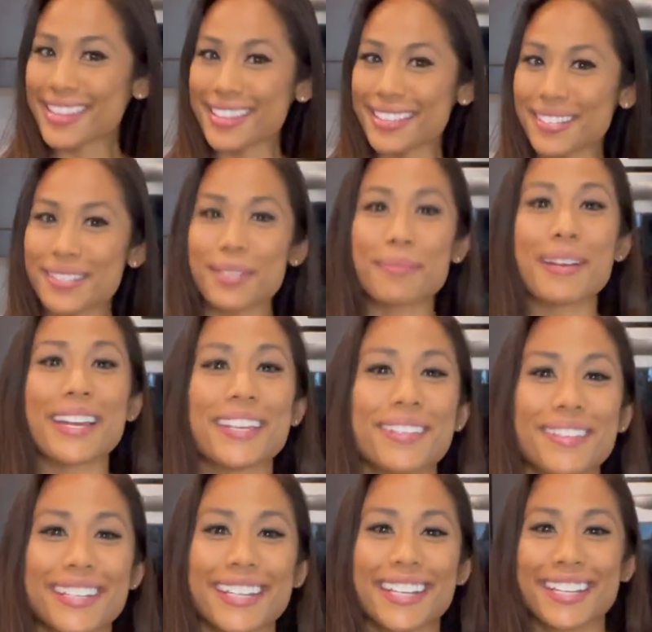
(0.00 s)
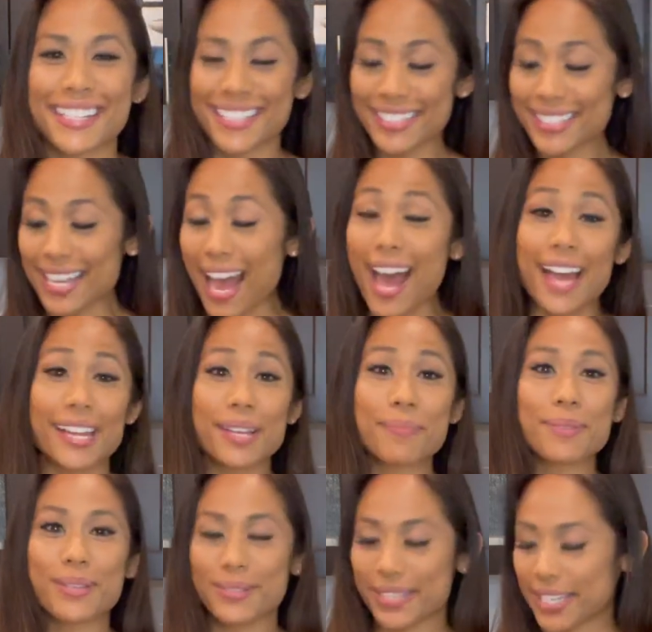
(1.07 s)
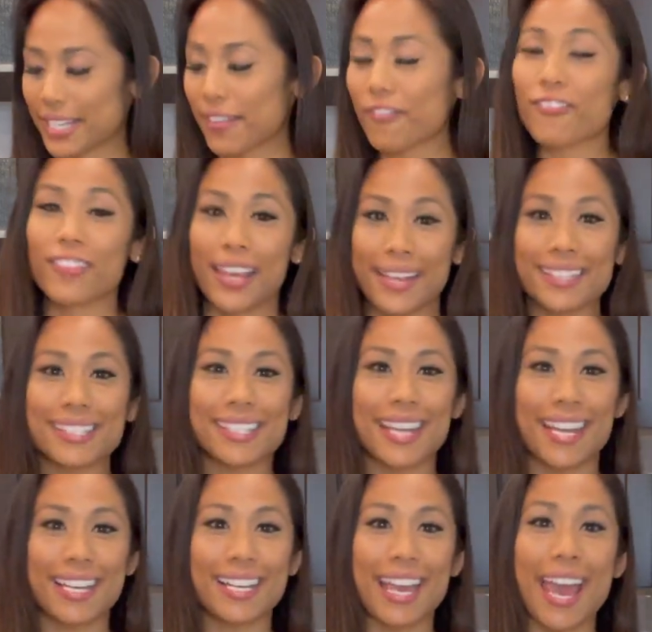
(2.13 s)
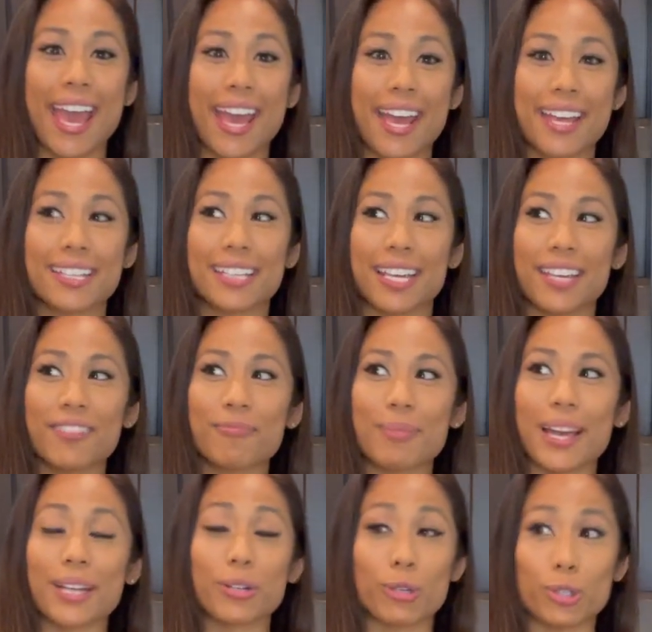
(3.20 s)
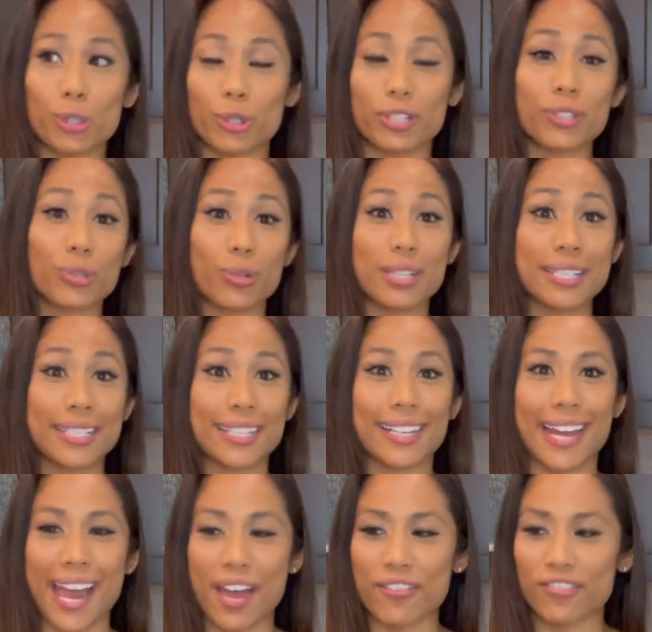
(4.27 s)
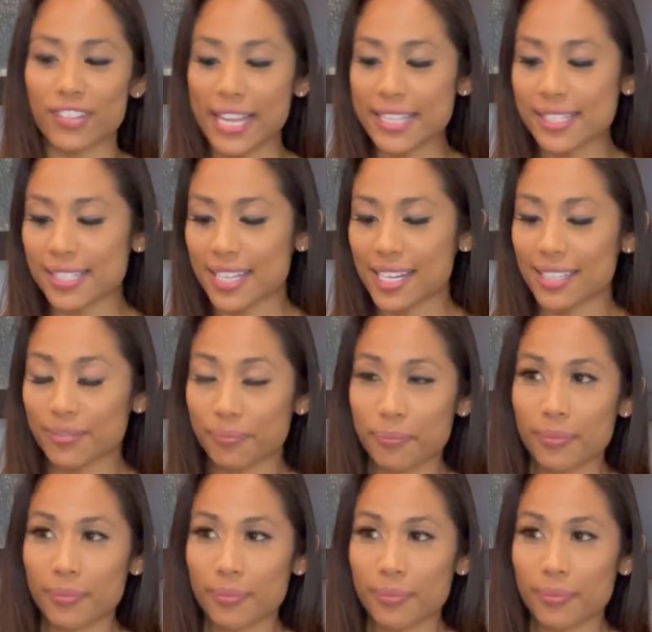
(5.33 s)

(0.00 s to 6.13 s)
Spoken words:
These are my ingredients. I am using flank steak, and if my grocery store didn't have flank steak,